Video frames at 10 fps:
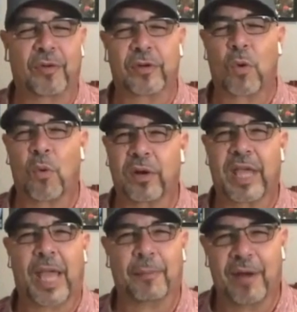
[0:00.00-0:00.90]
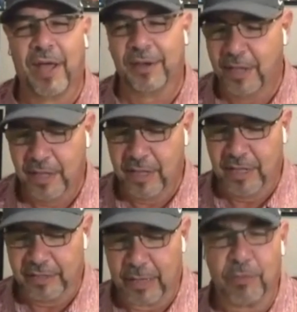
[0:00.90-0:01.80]
third quarter came around,
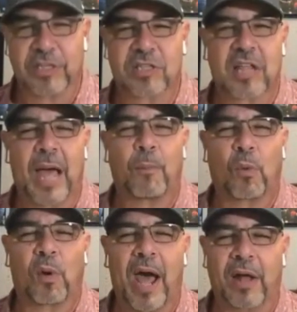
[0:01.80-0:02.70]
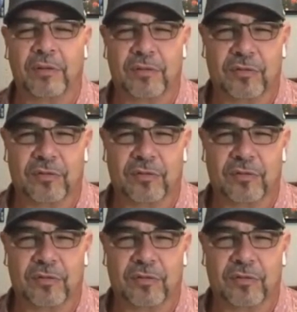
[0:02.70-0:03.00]
they were just wore out.